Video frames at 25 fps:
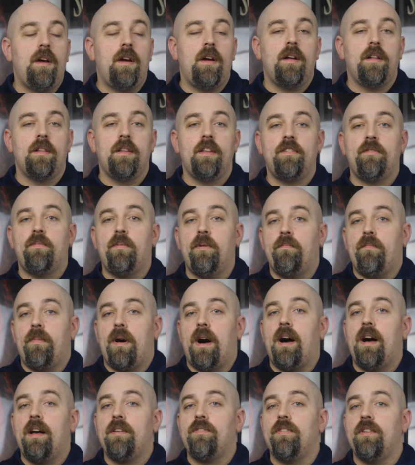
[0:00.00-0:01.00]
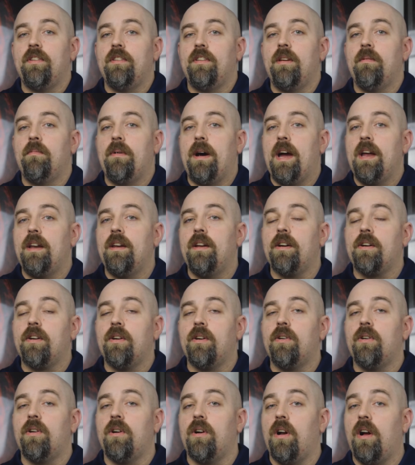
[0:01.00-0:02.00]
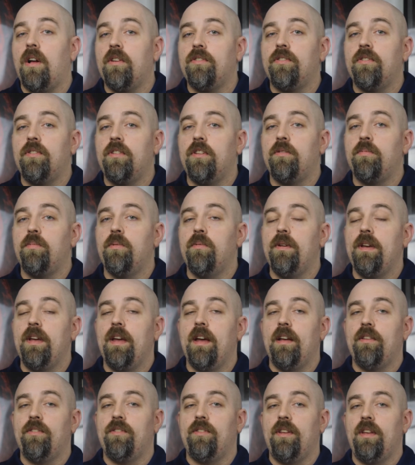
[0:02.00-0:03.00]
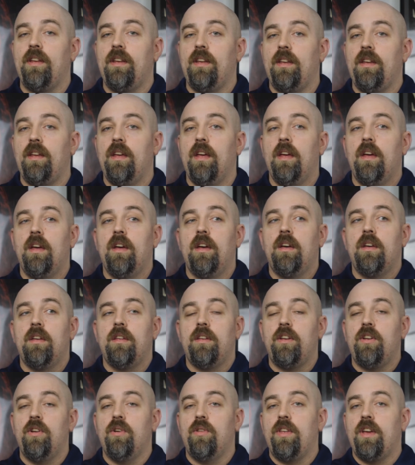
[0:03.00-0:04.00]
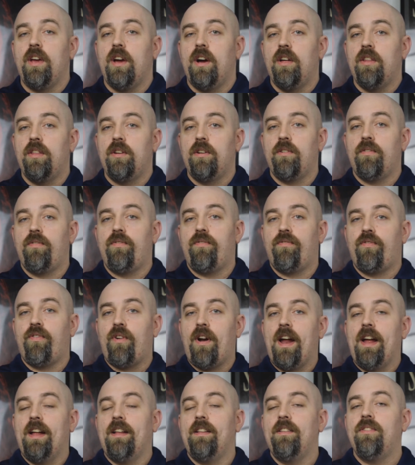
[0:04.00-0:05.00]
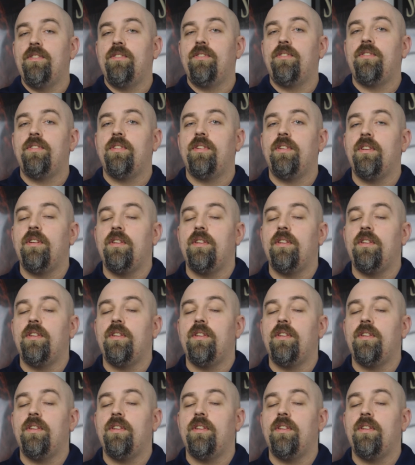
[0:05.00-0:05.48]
Elisabeth Moss and Tim Heidecker are also in this movie as the, you know, the other friends.